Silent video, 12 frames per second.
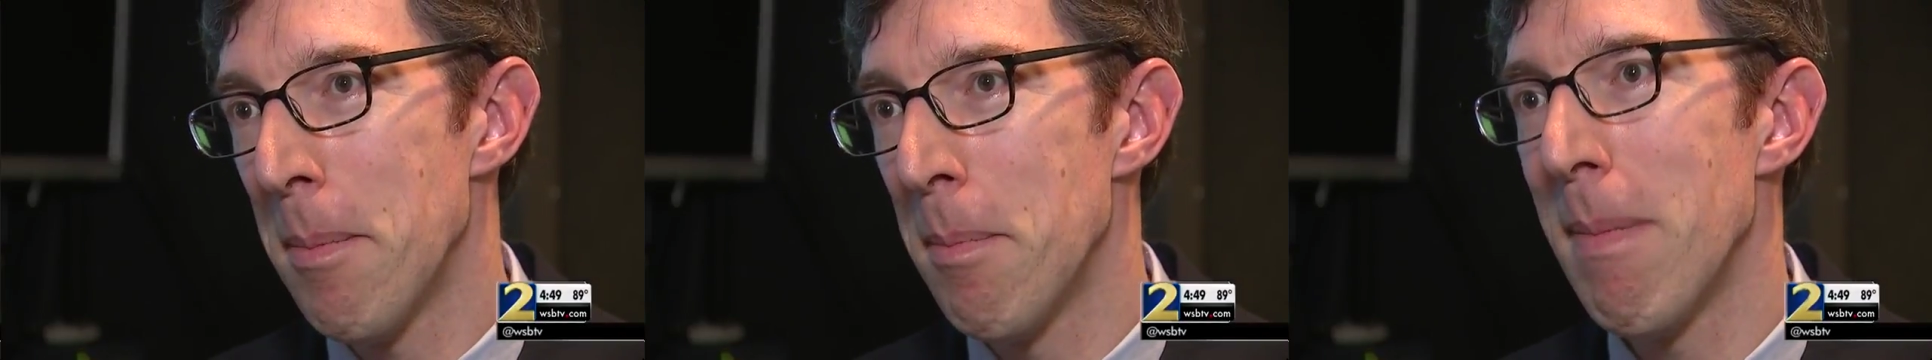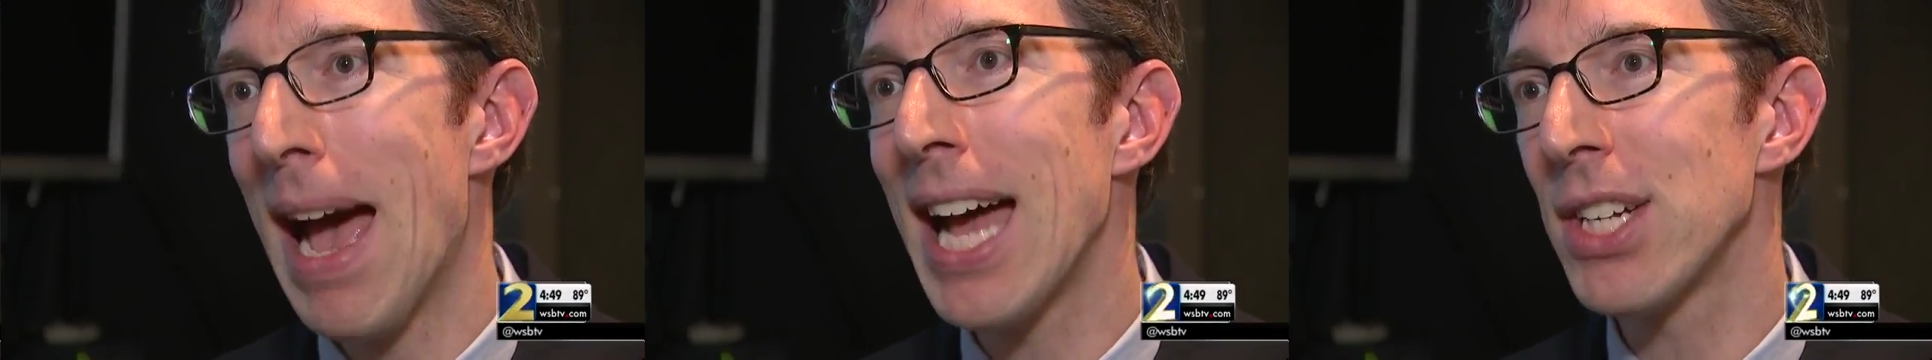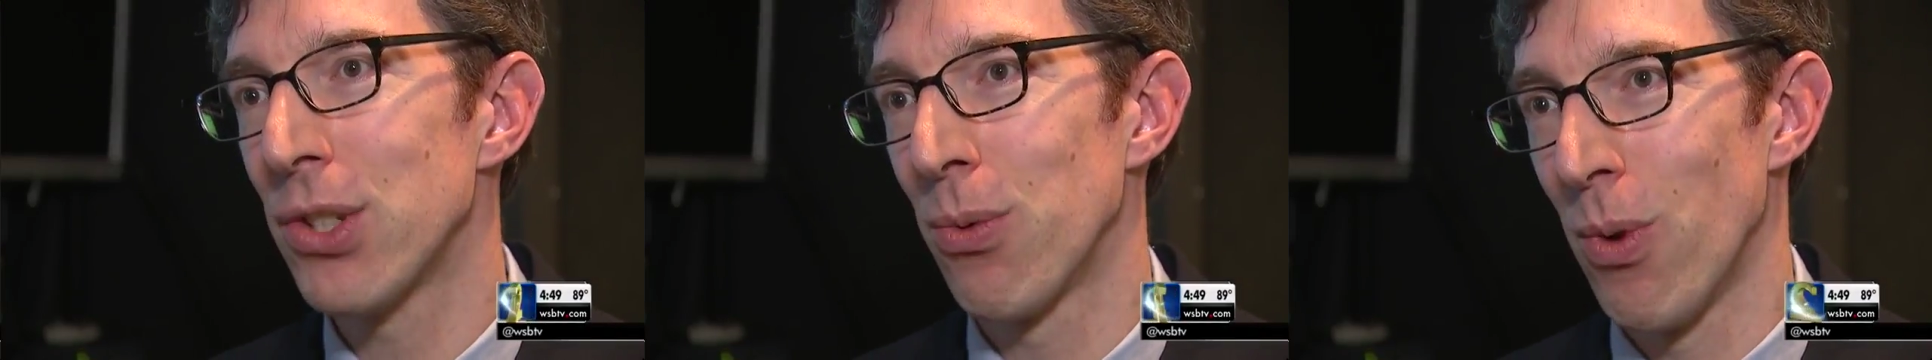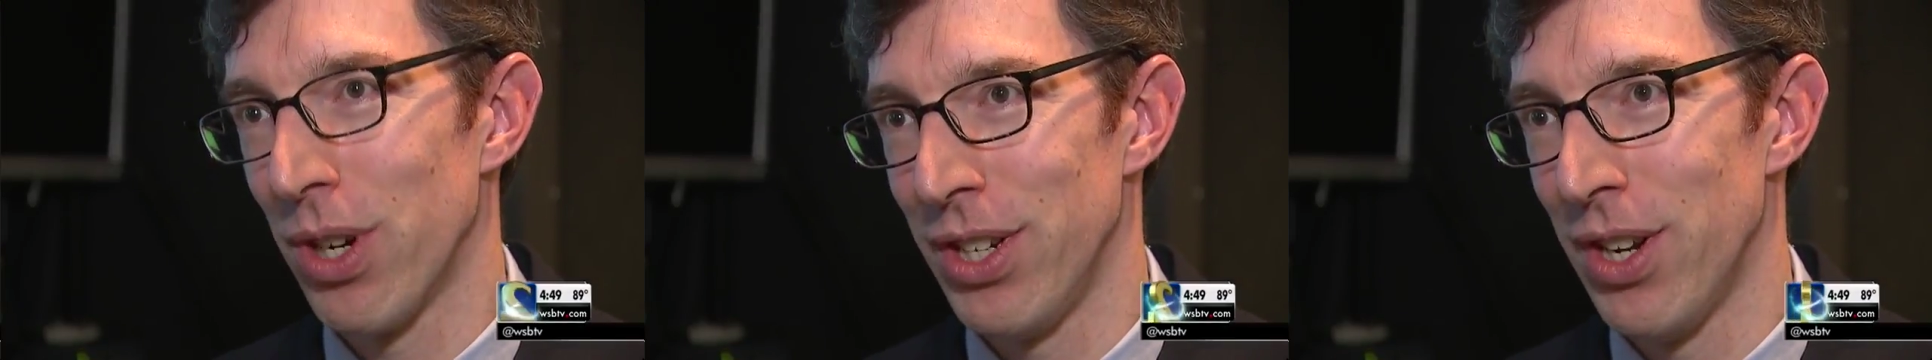
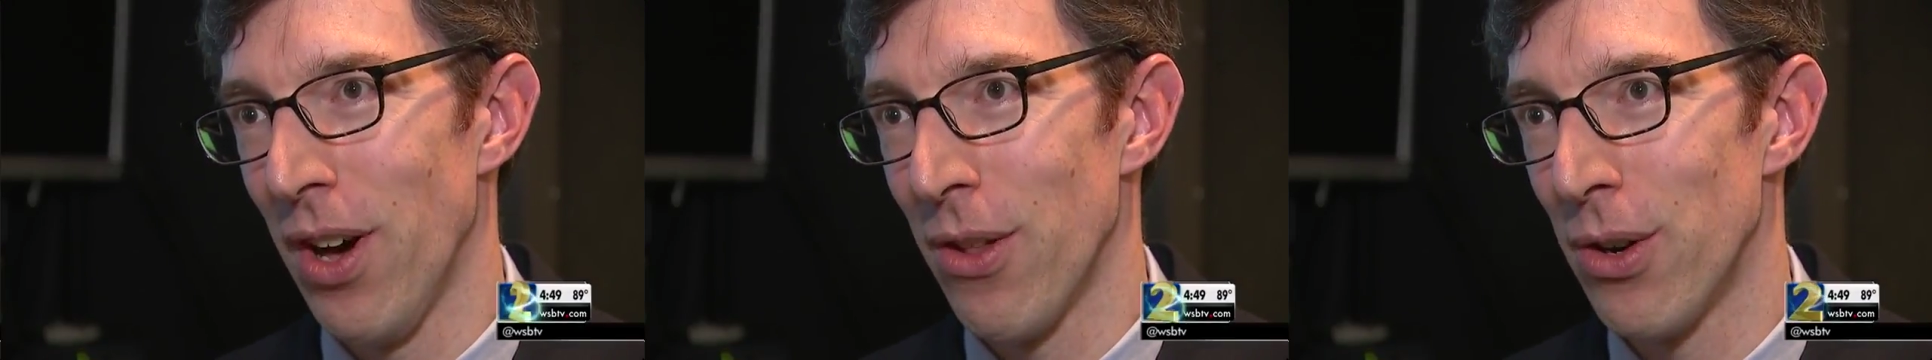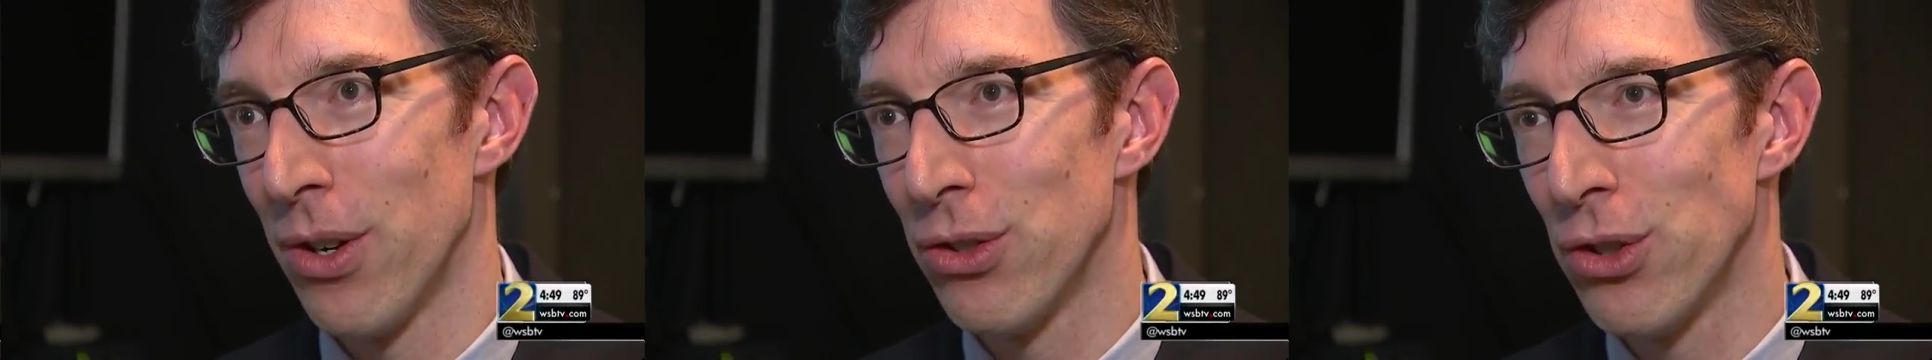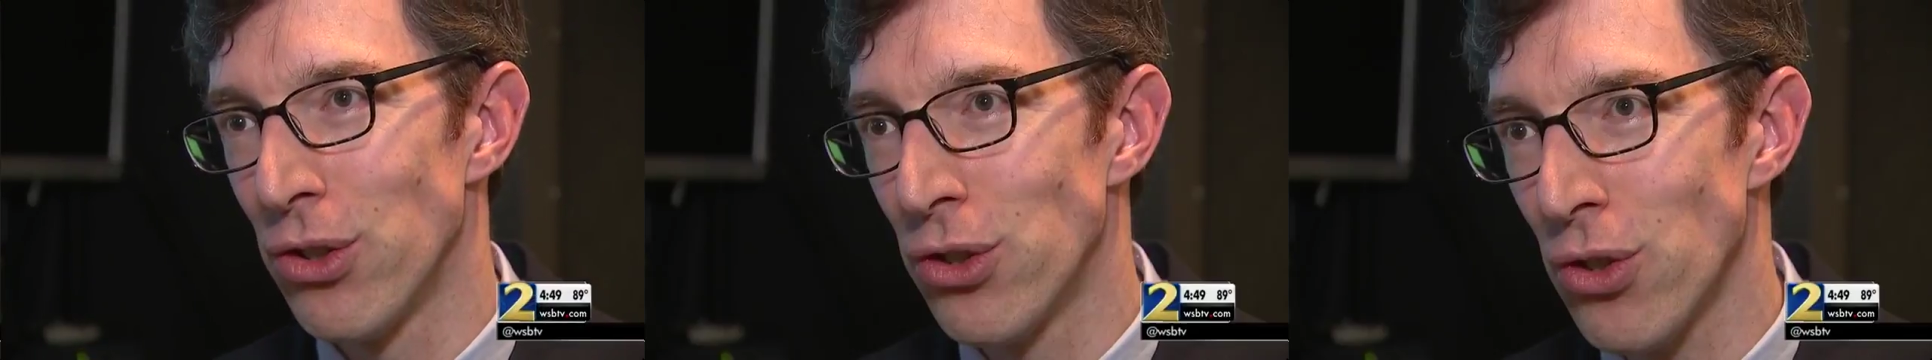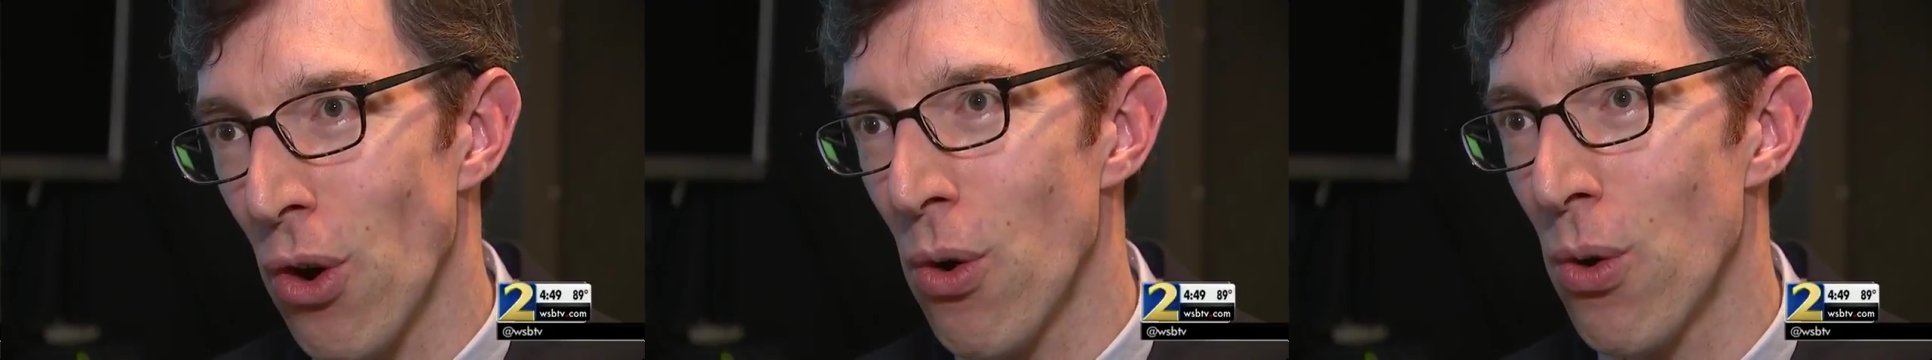matched one another
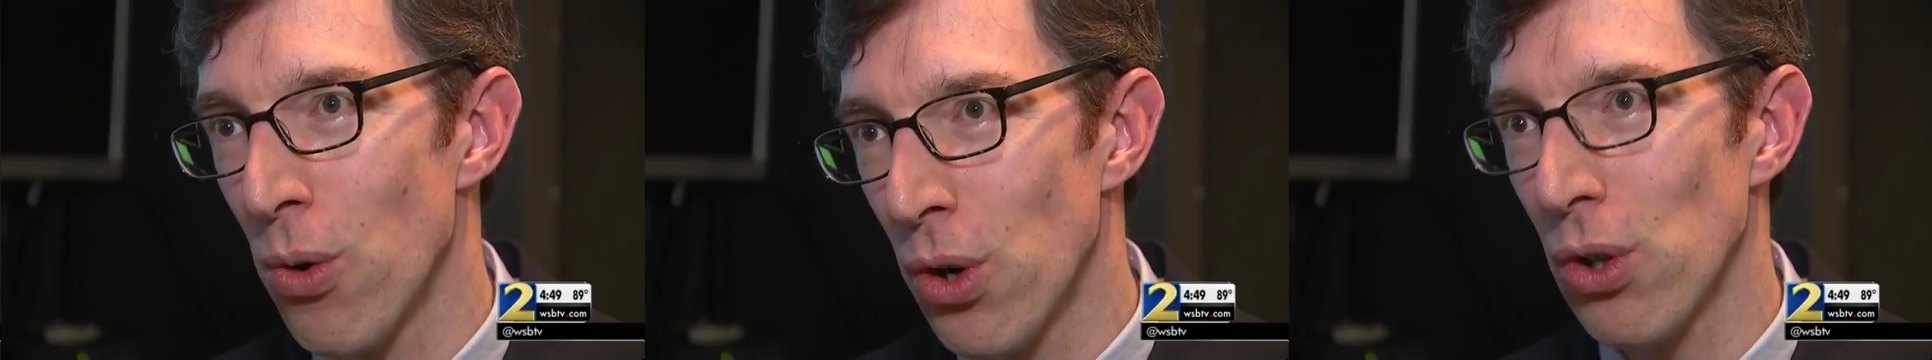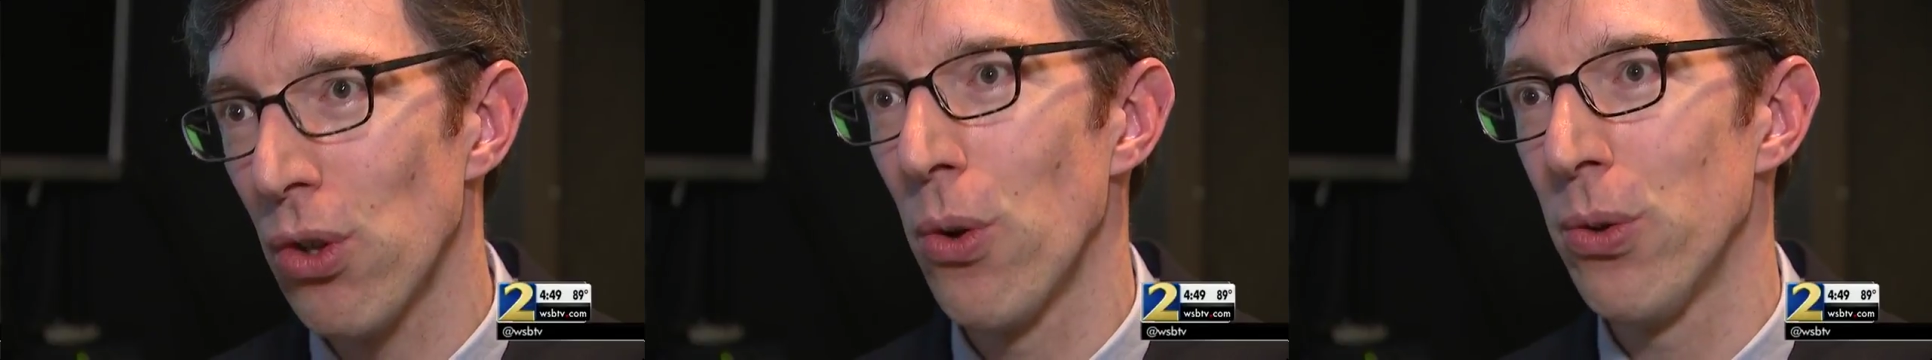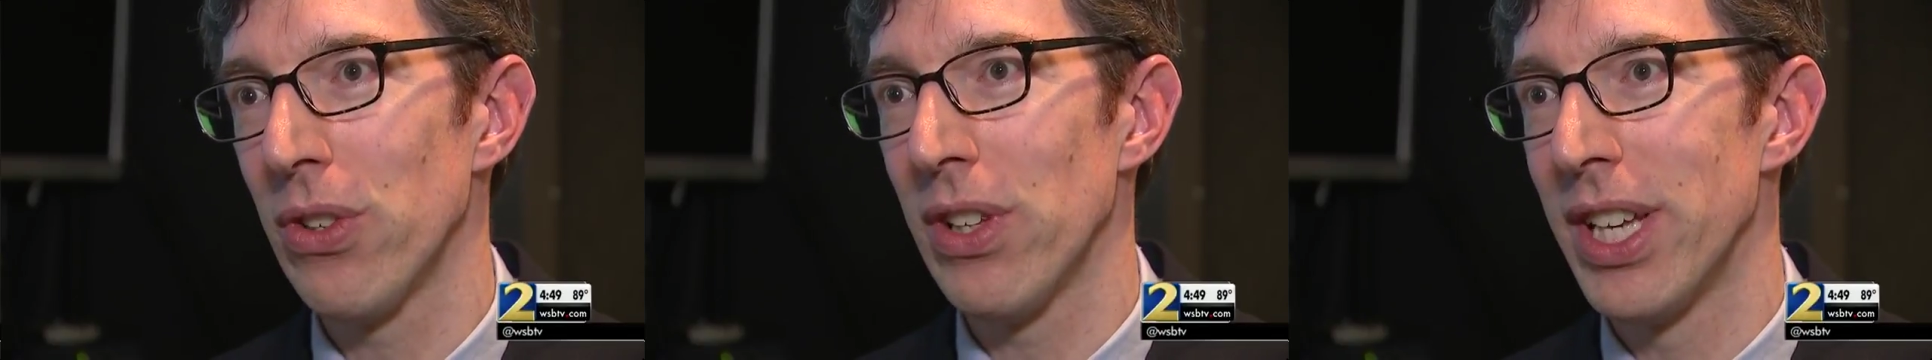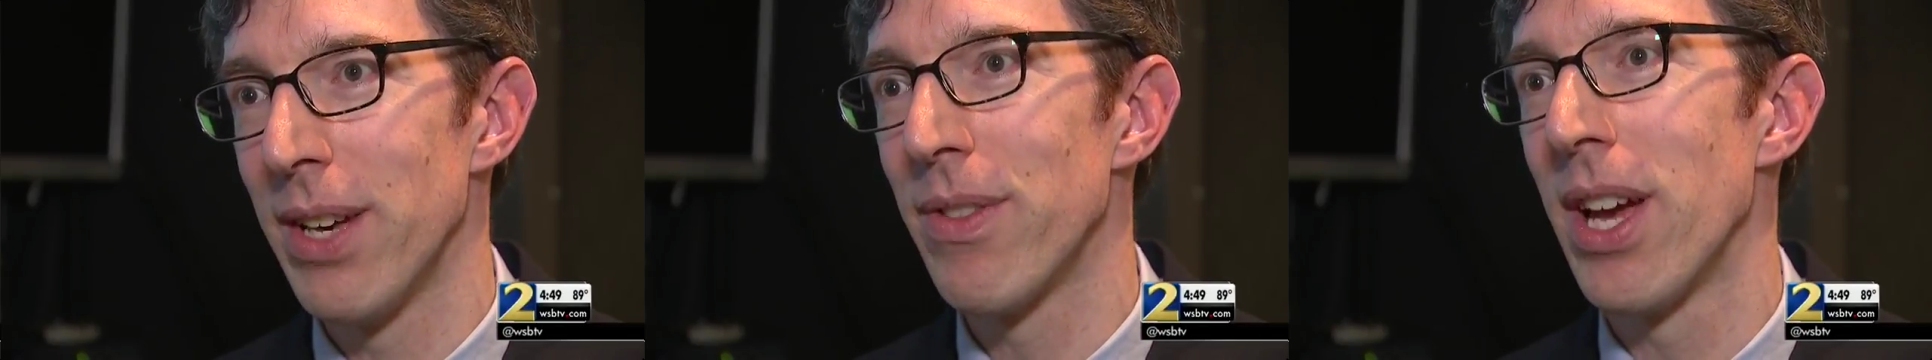so
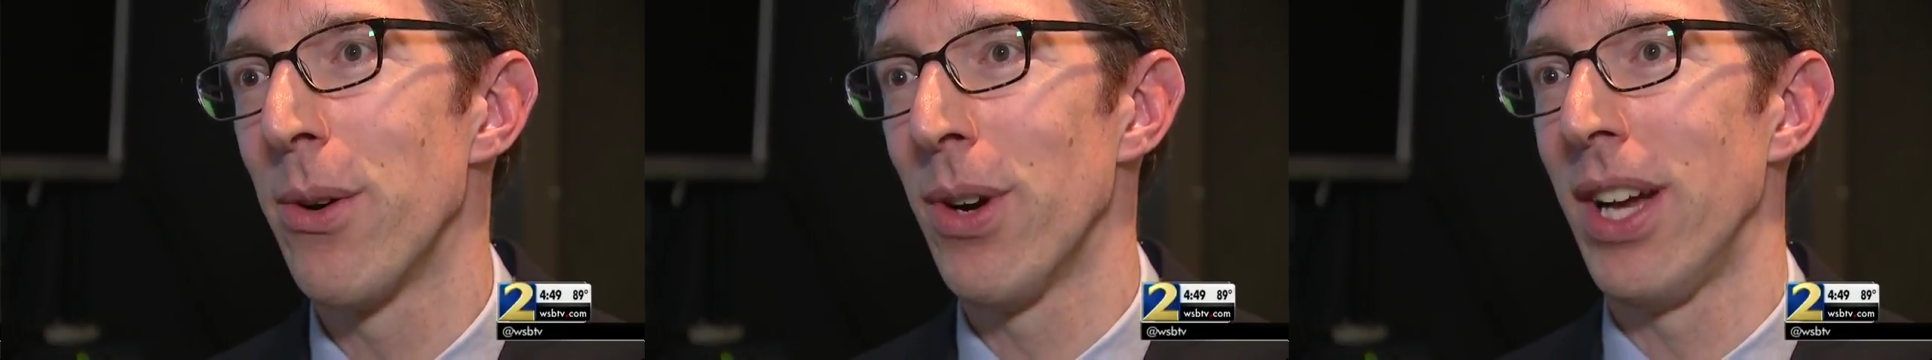closely if they